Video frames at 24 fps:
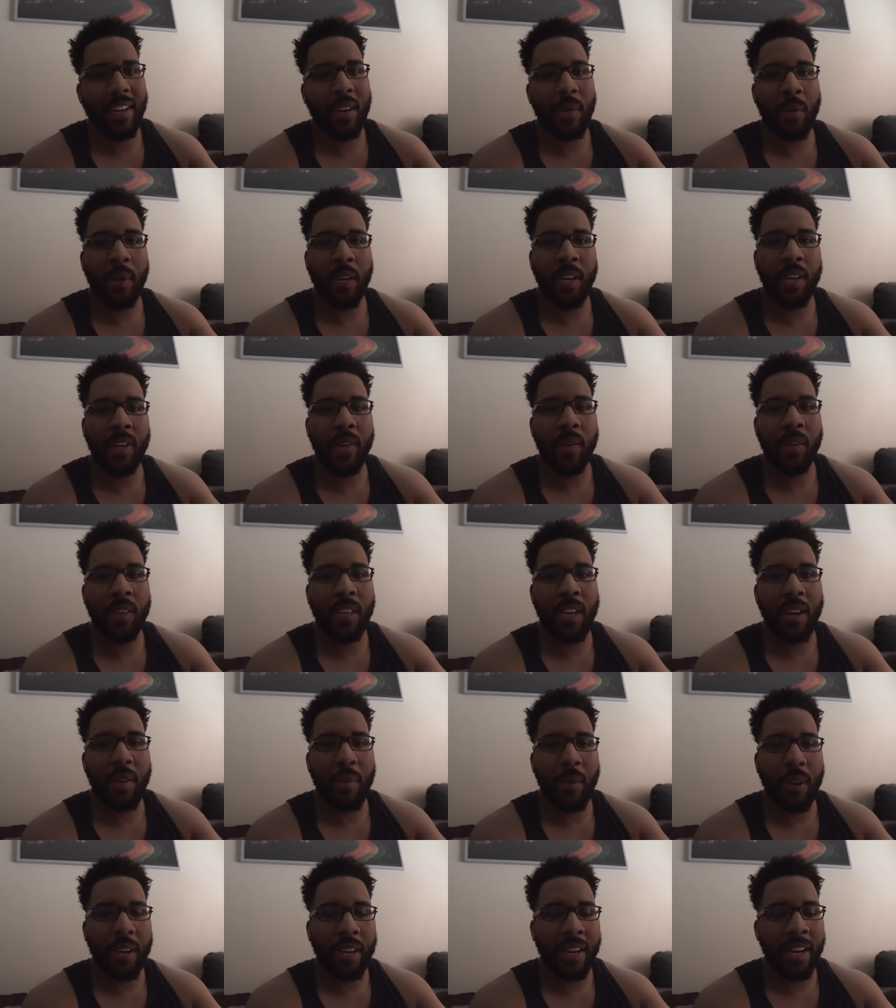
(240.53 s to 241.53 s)
uh, we're going to do it
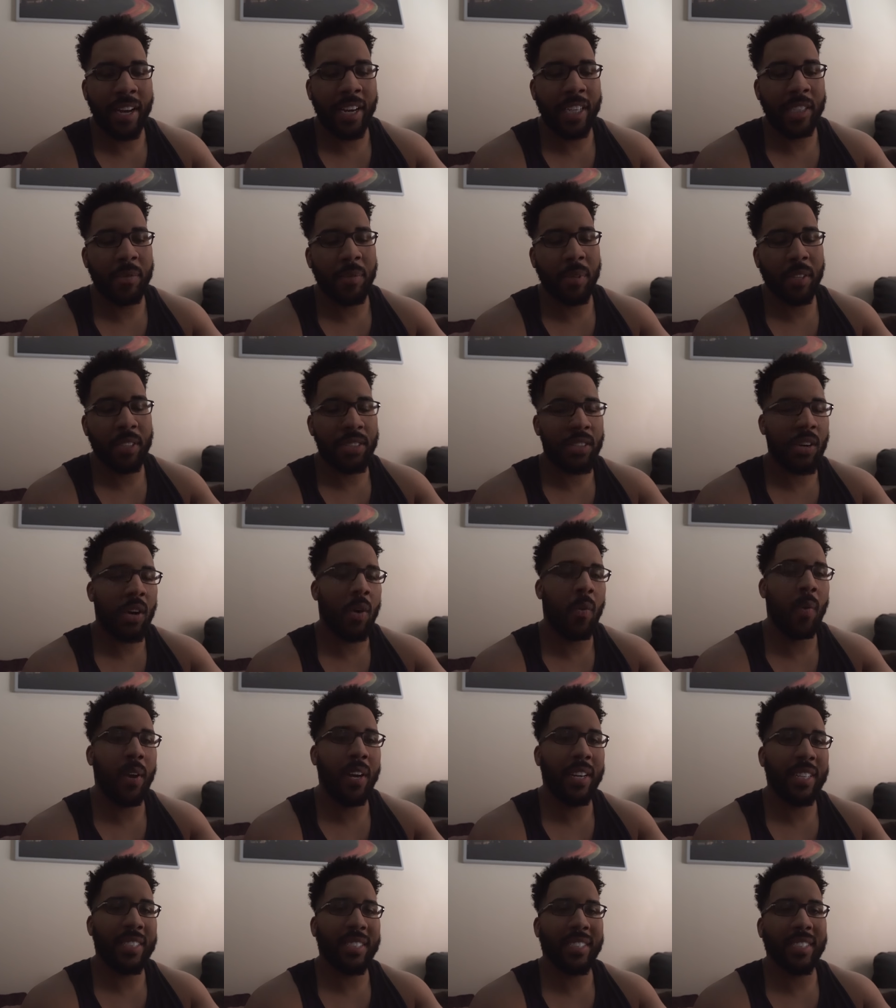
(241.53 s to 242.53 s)
that way, guys. But as
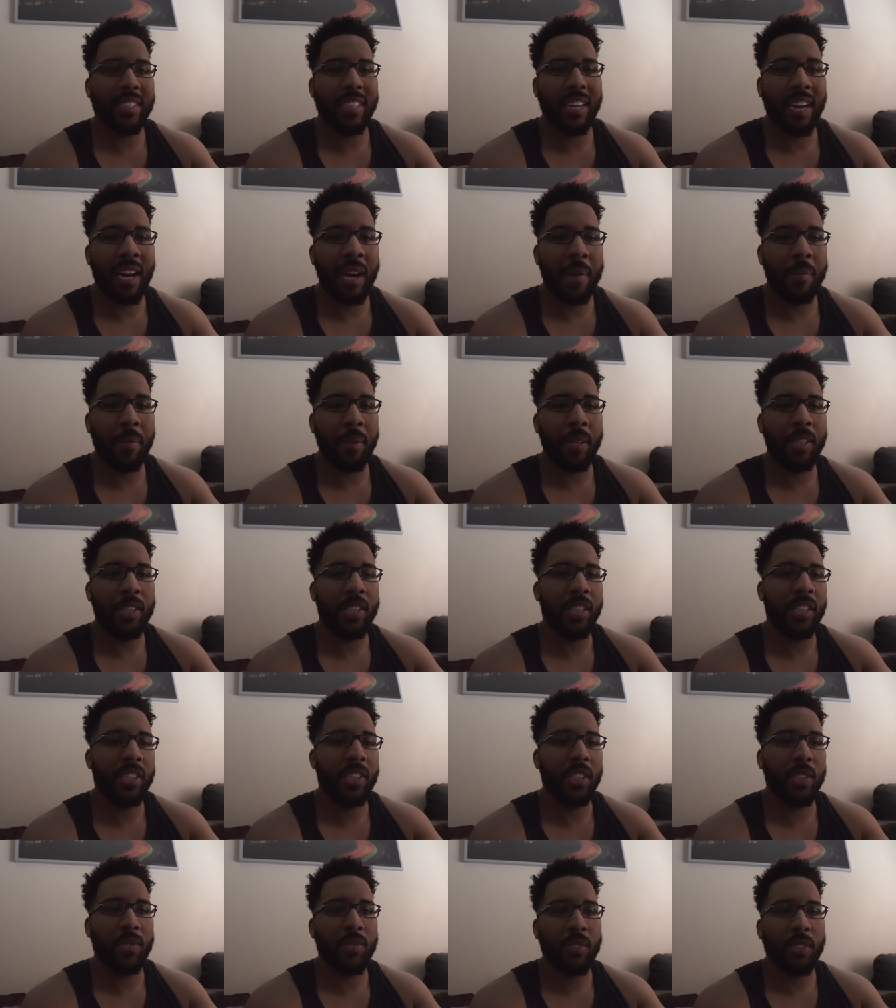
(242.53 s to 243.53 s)
always, I
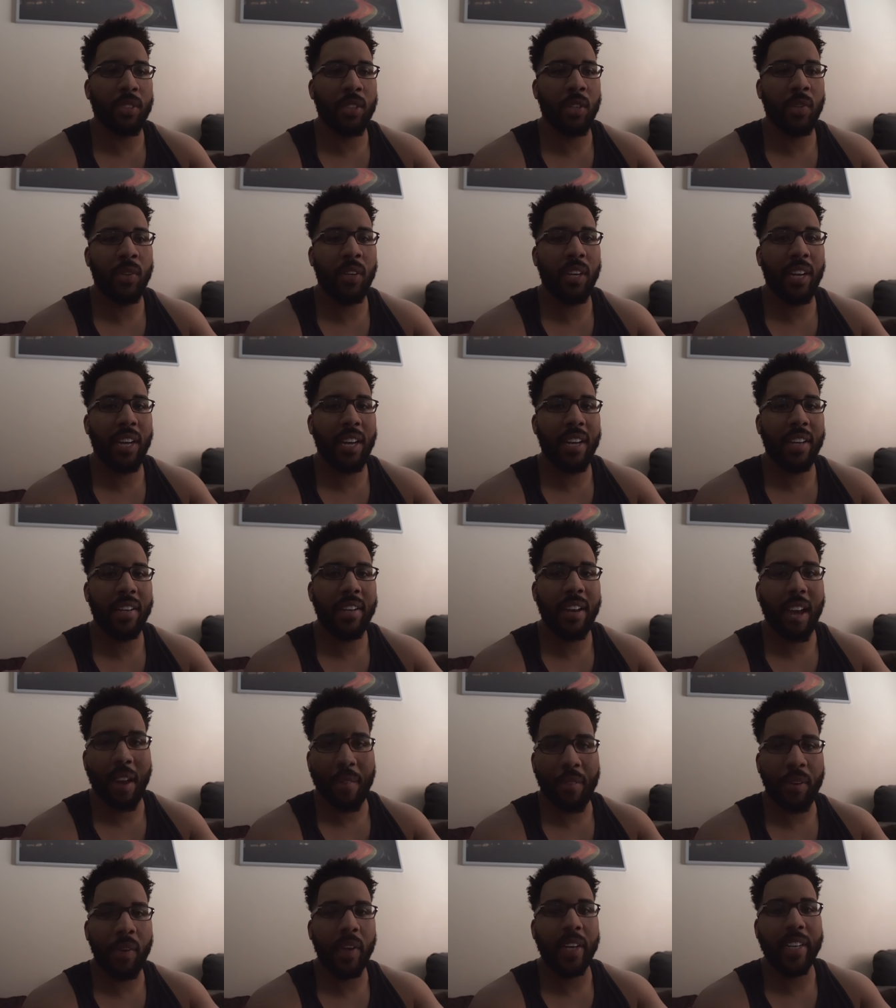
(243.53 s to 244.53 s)
appreciate you for tuning in.
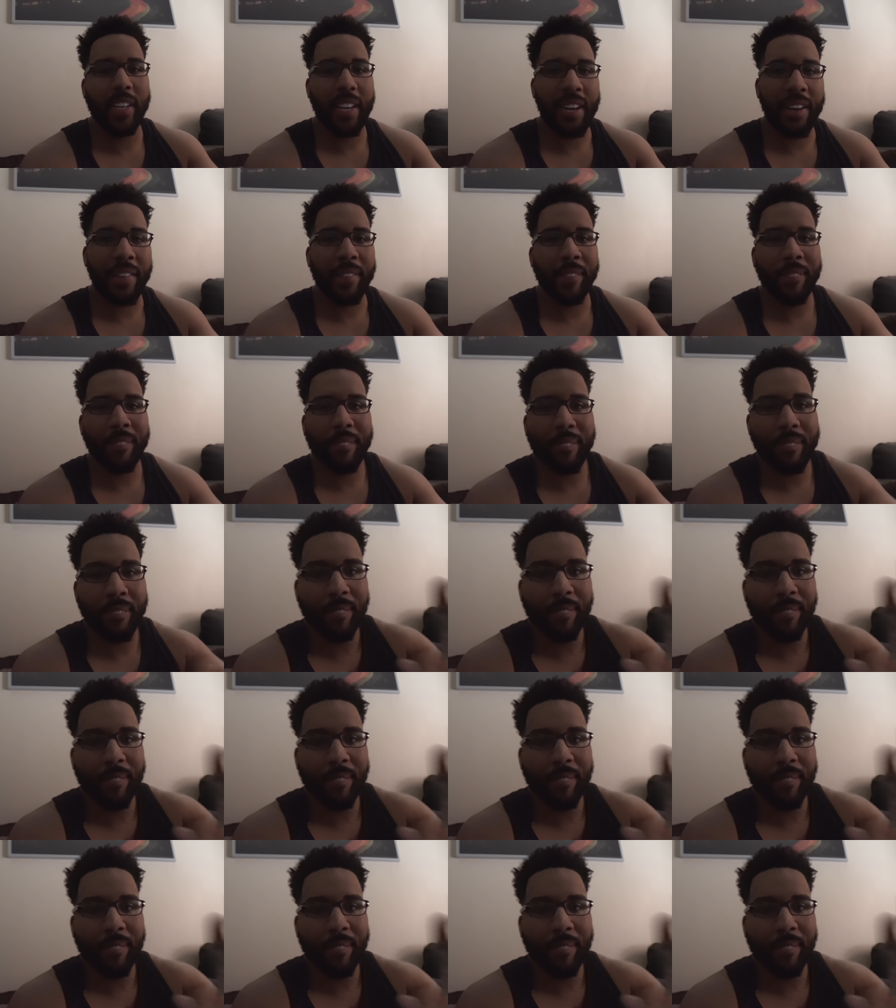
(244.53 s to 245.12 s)
Have a great day.